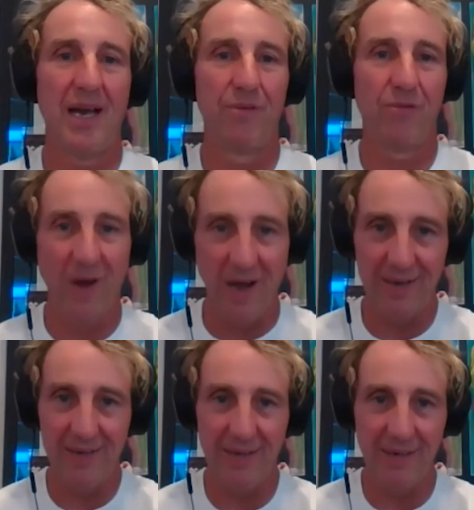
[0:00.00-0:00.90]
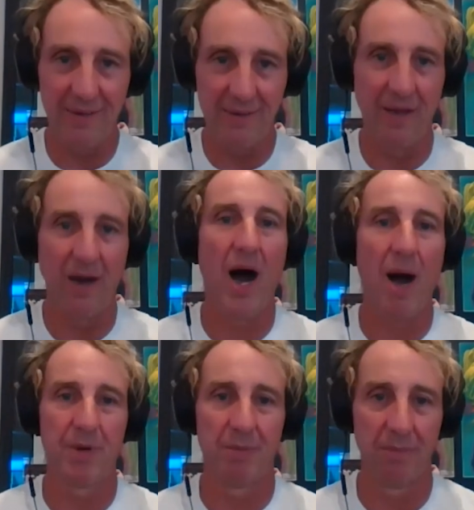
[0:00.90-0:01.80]
and finding the
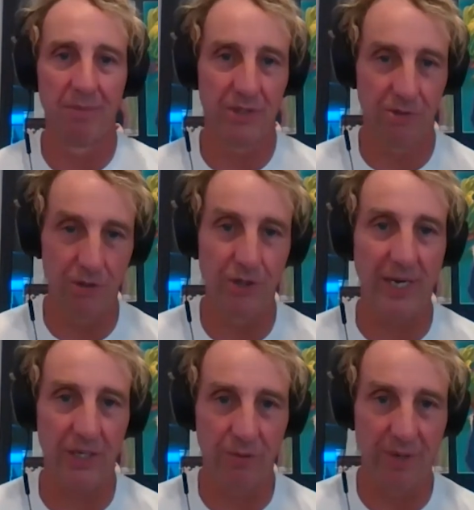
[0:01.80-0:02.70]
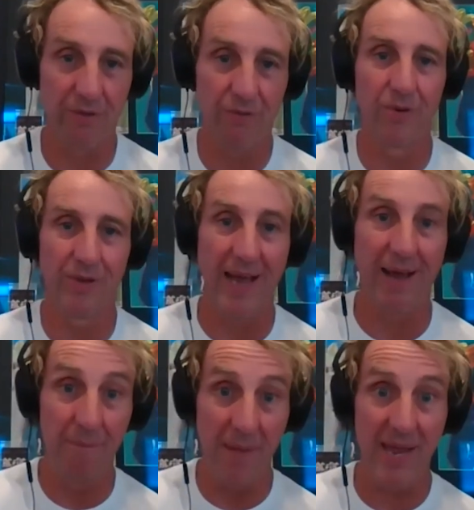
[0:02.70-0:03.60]
optimum trajectory through
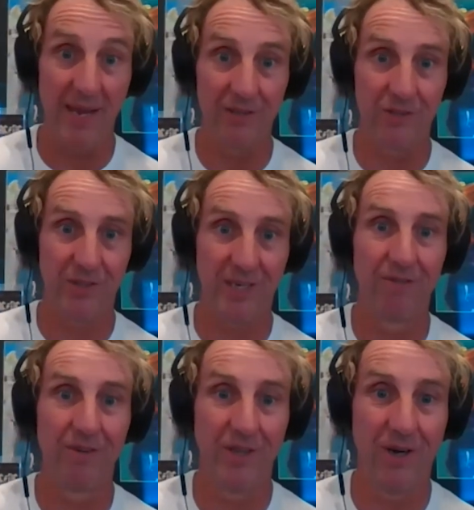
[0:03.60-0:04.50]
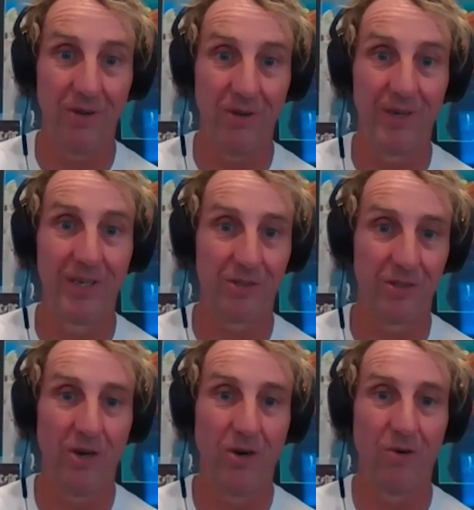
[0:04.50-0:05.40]
that maze, even though there
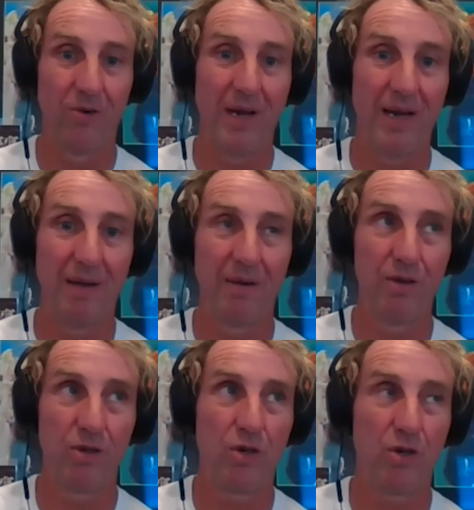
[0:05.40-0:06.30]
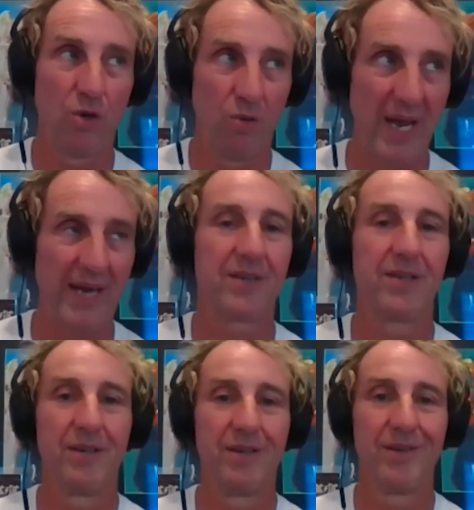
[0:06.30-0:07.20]
is no
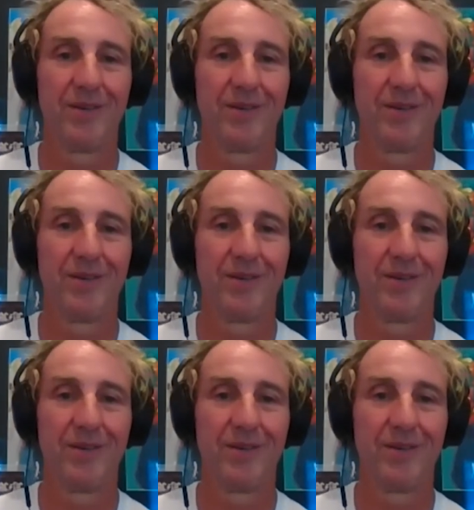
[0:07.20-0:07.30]
correct